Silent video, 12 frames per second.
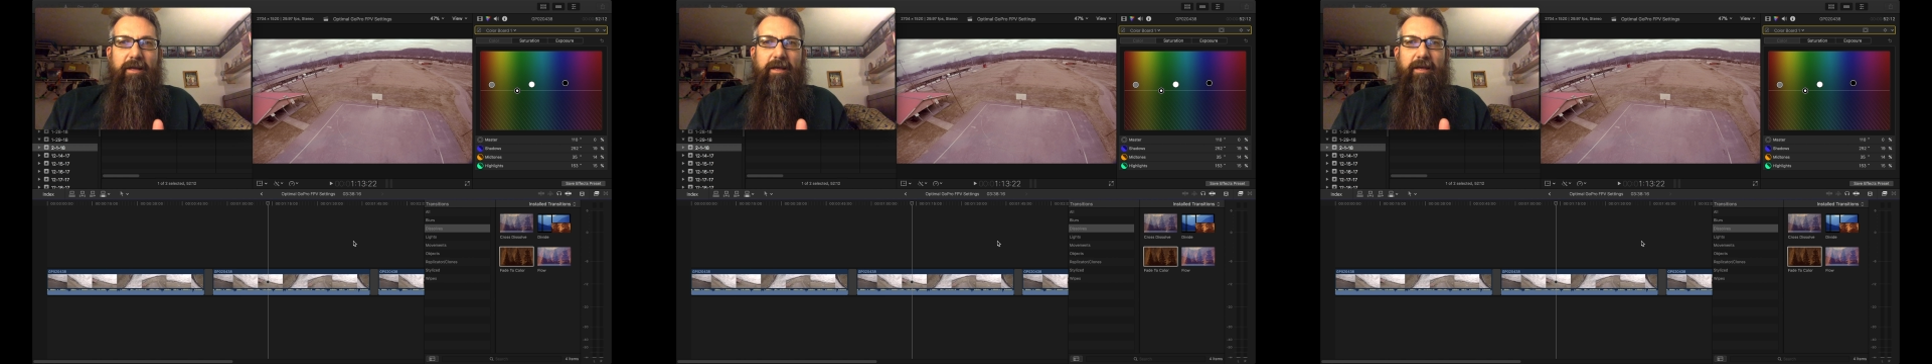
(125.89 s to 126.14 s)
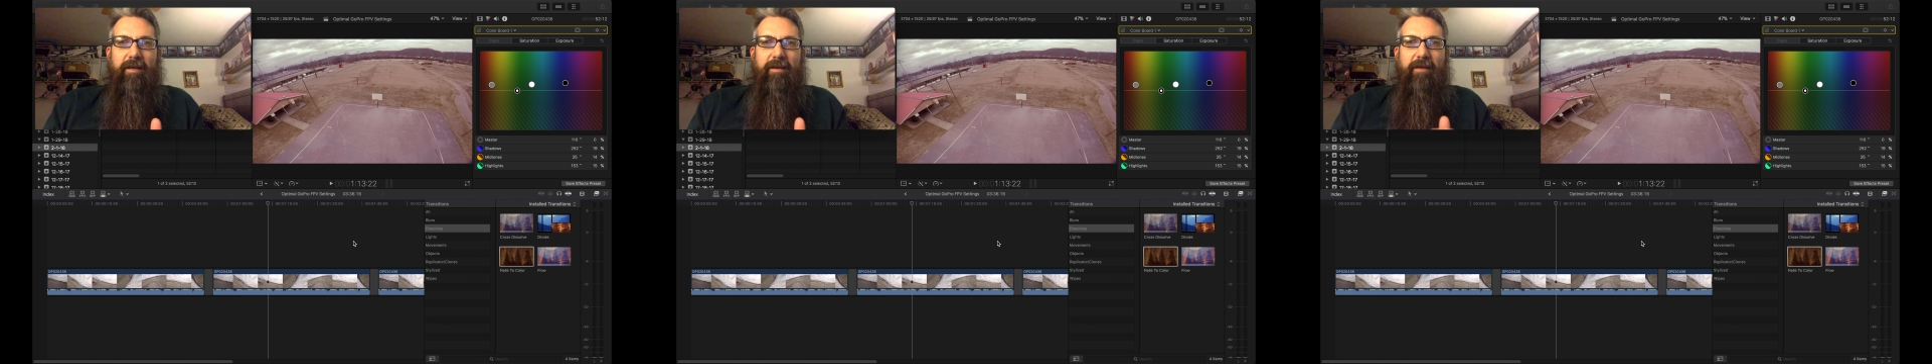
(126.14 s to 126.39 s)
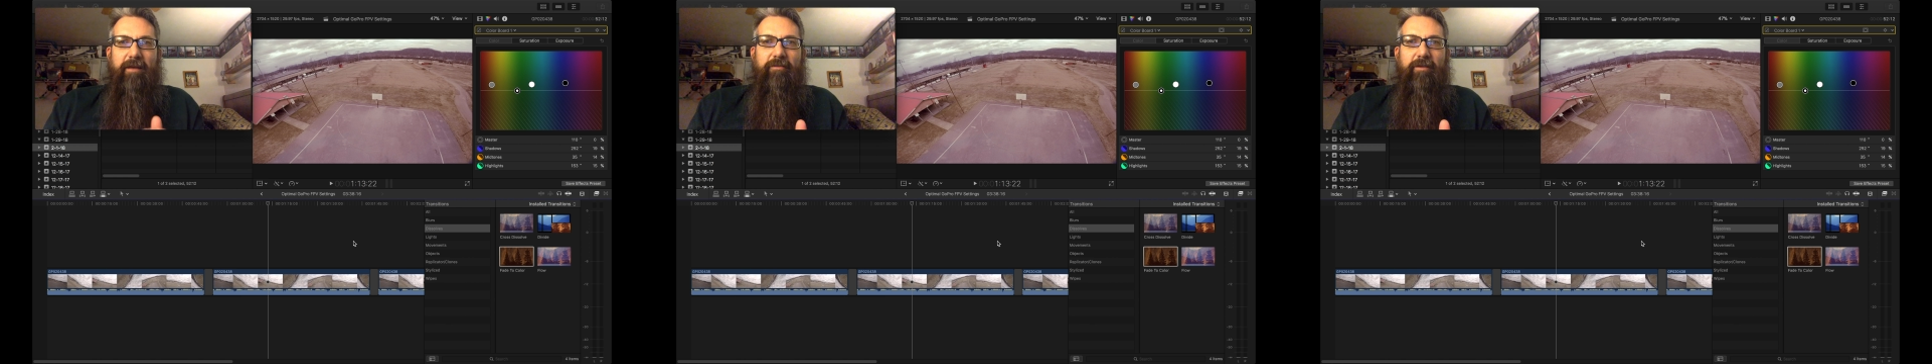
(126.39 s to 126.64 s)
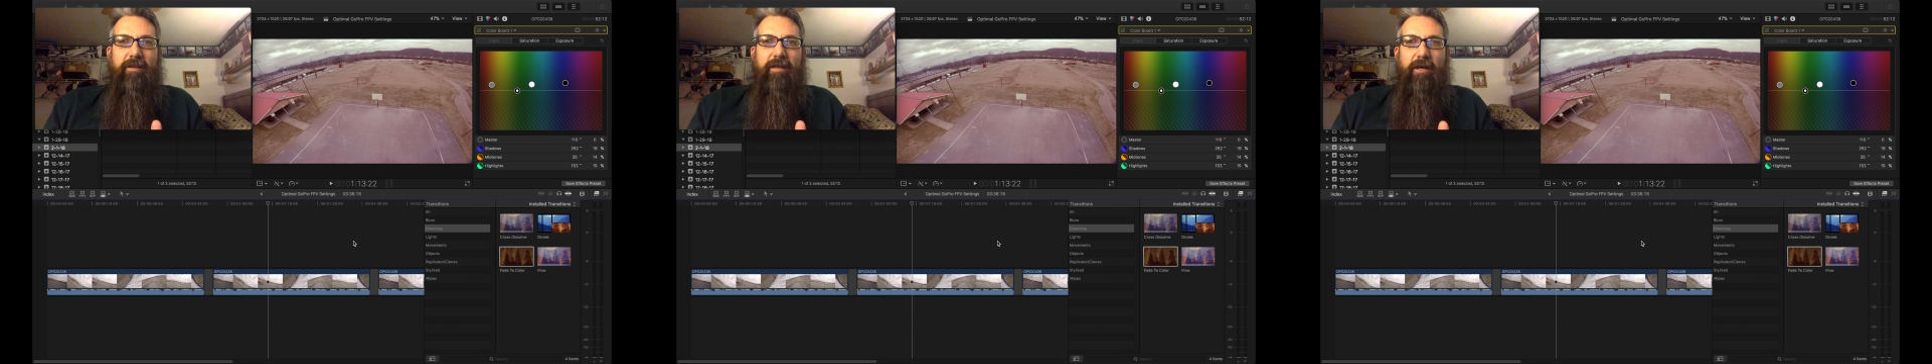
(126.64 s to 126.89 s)
it
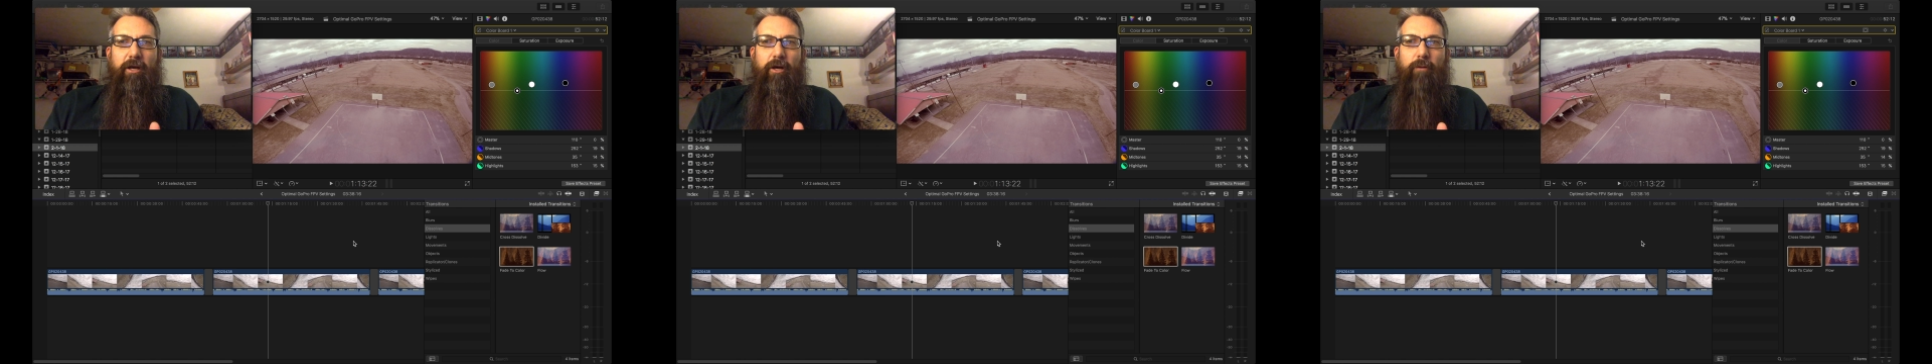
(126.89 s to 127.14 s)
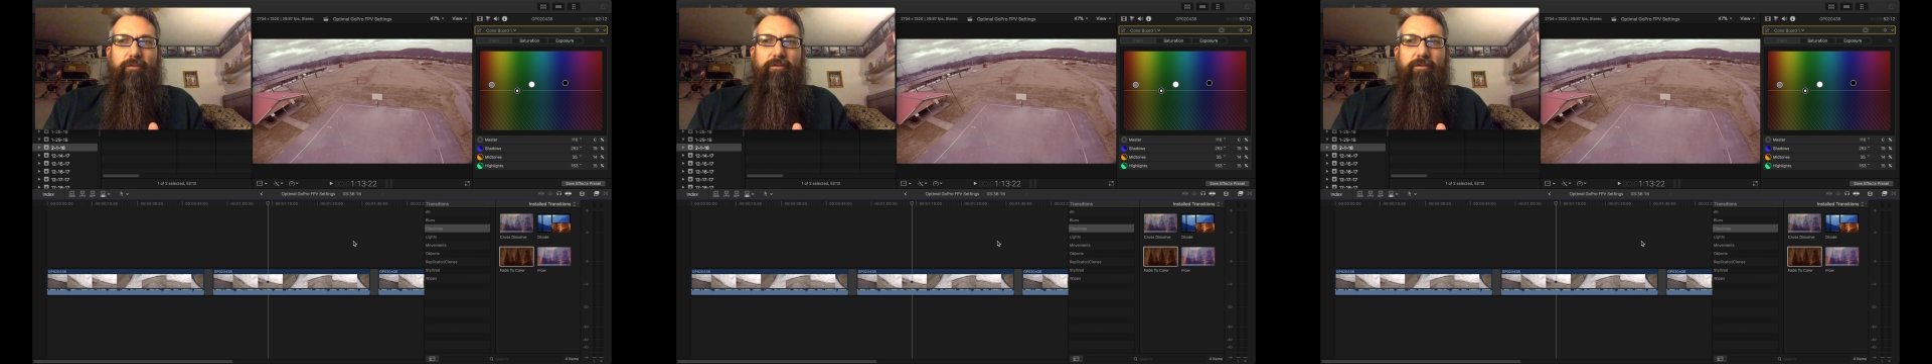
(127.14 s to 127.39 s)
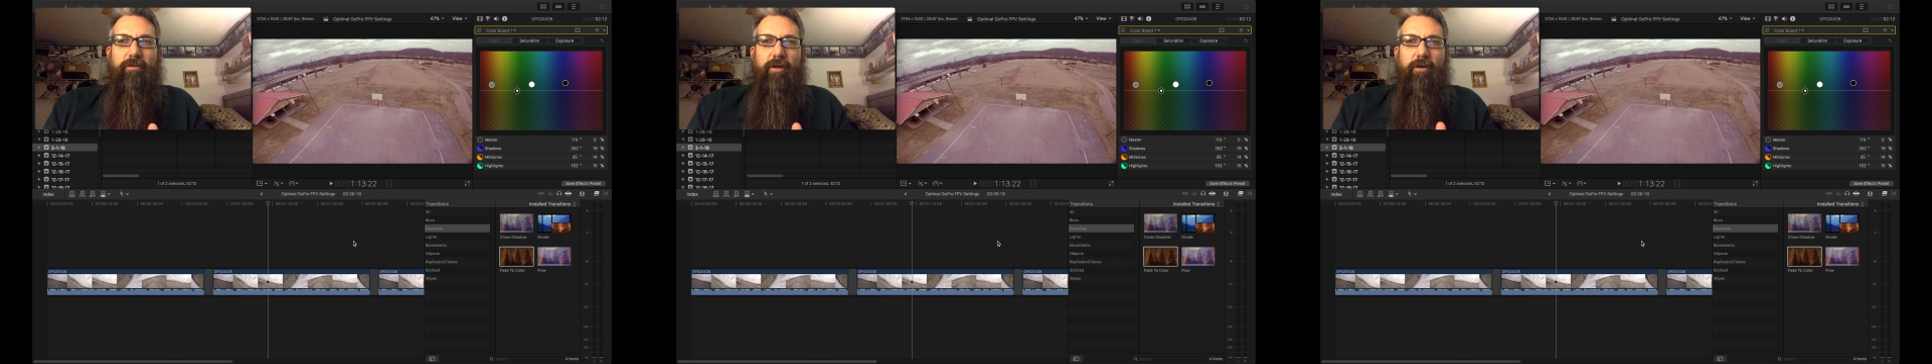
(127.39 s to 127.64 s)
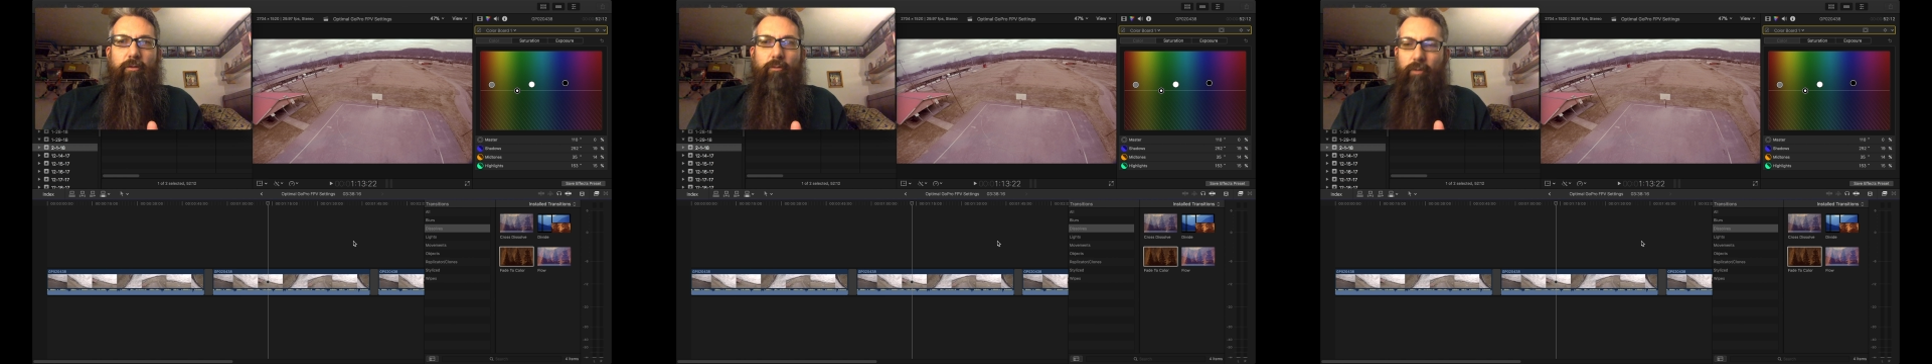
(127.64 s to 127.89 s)
definitely helps
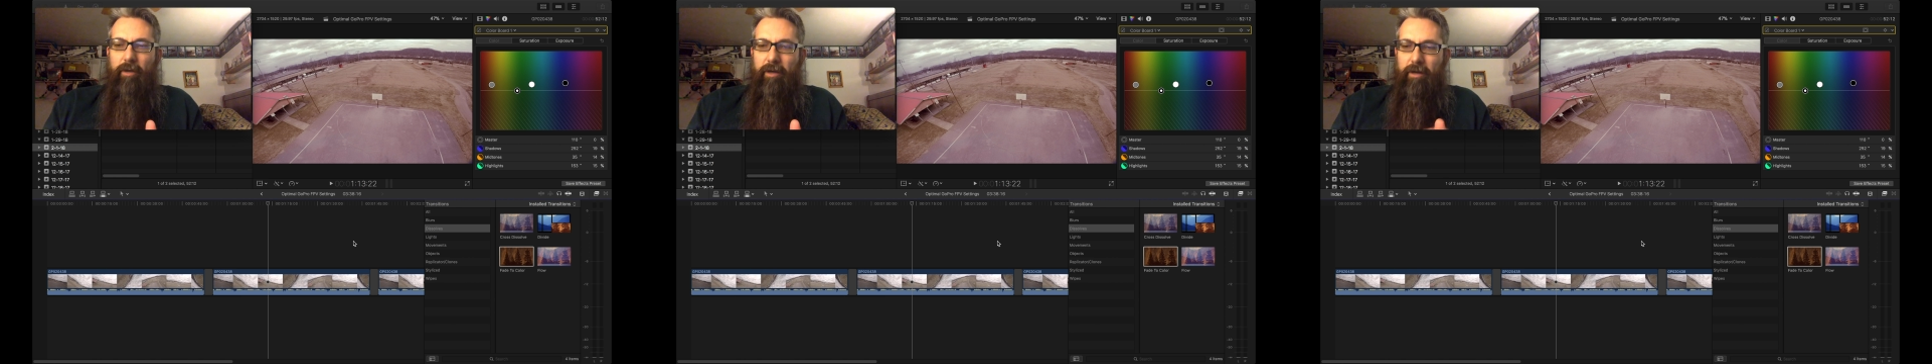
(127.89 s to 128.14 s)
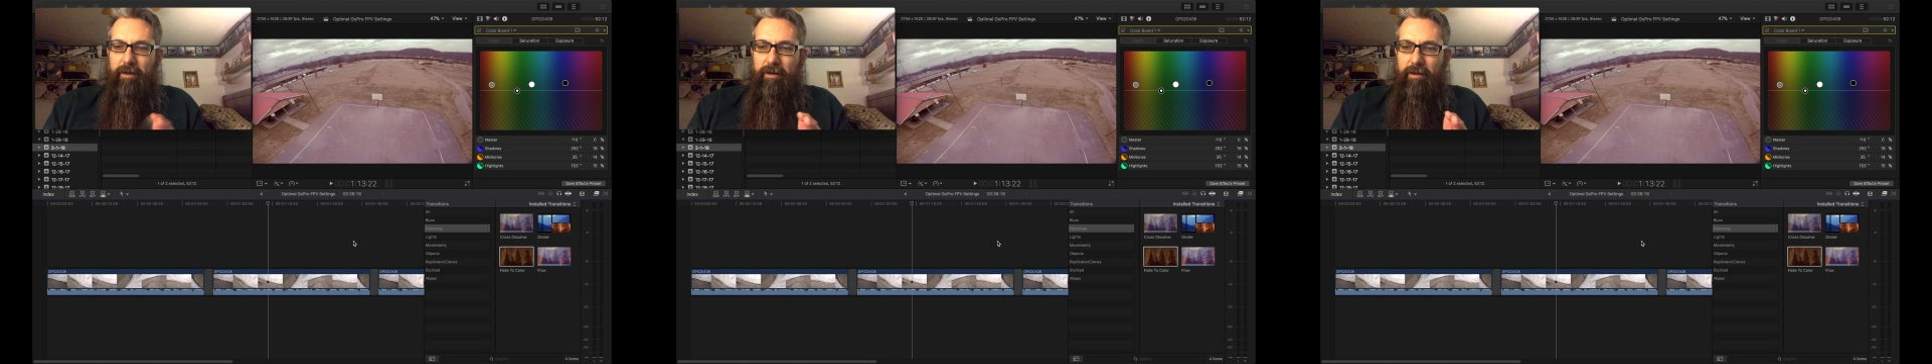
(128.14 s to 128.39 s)
when